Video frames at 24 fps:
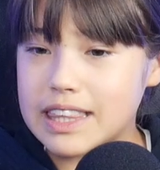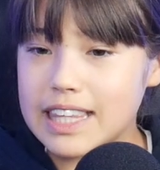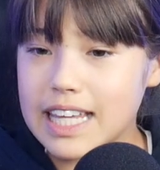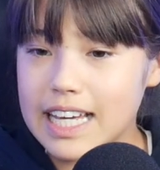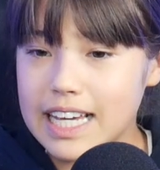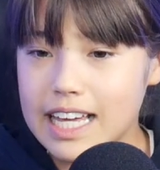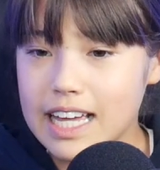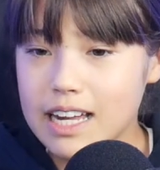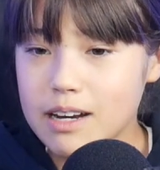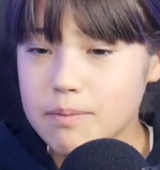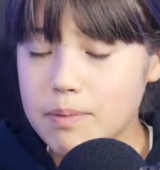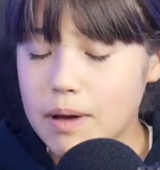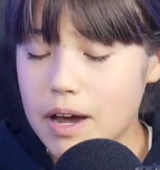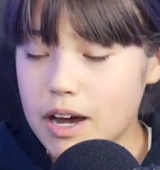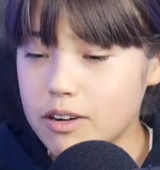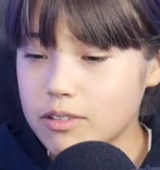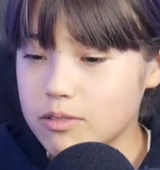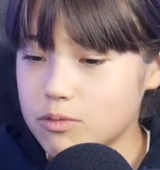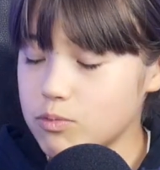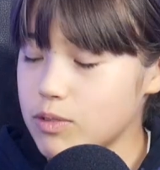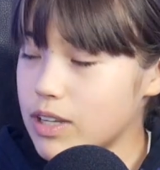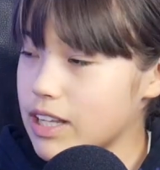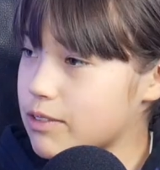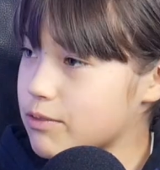thinking about
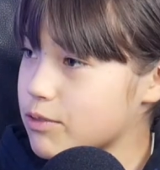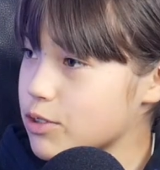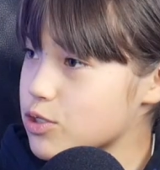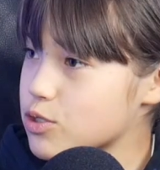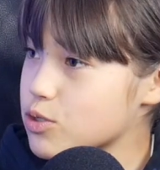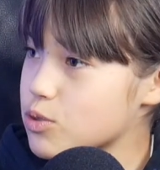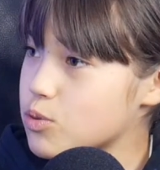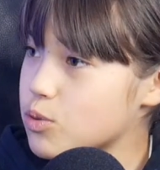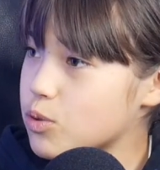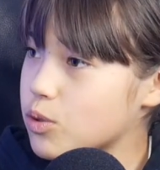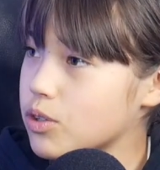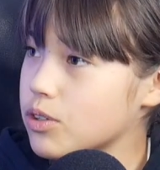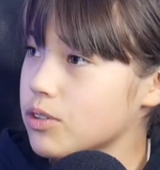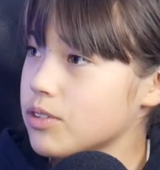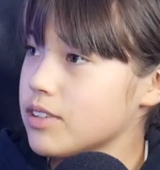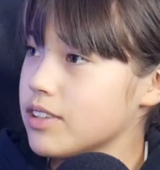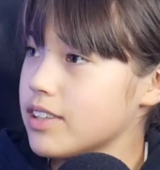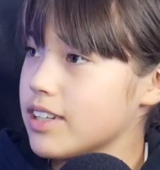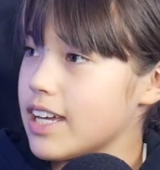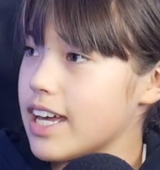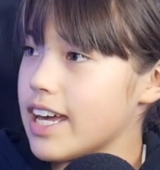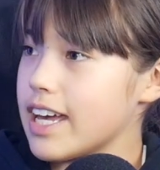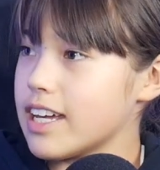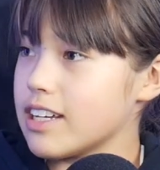WEquil School
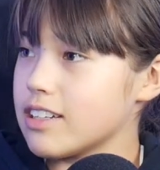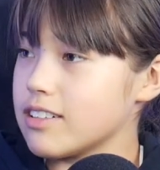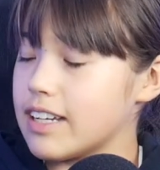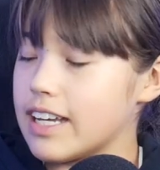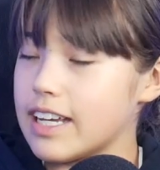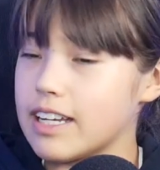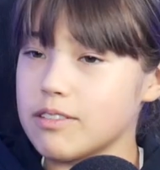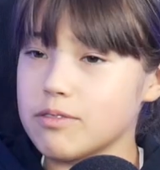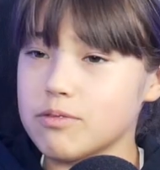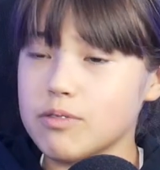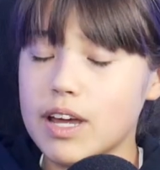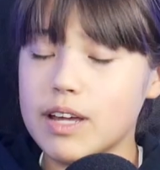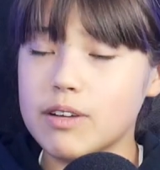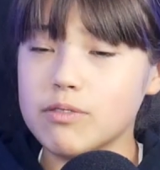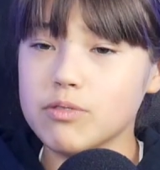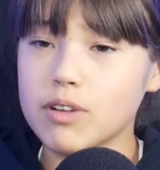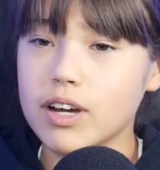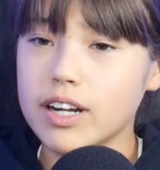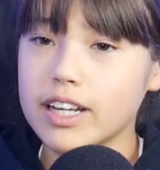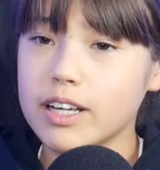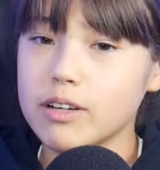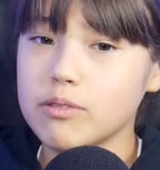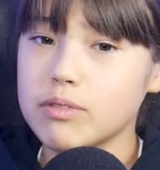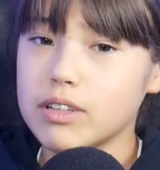and
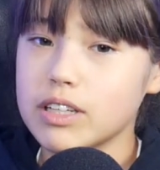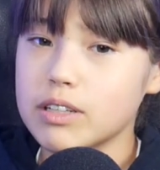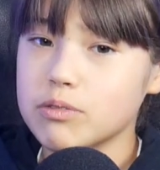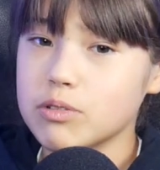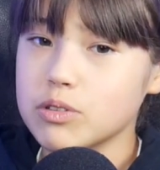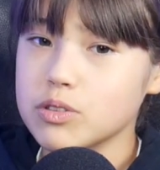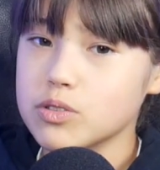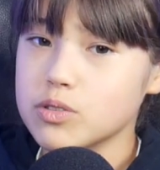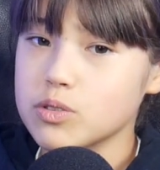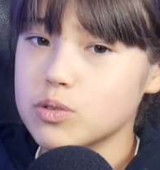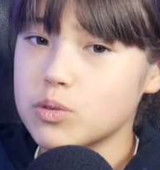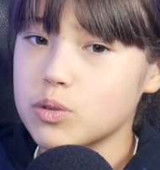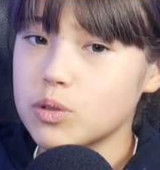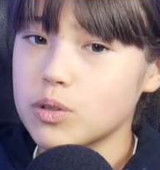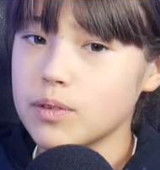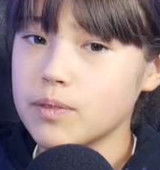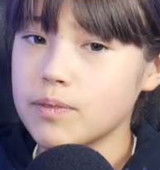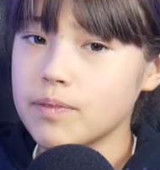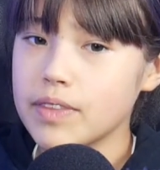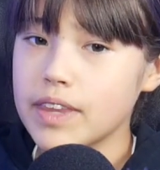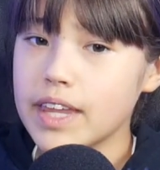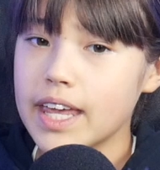running WEquil School,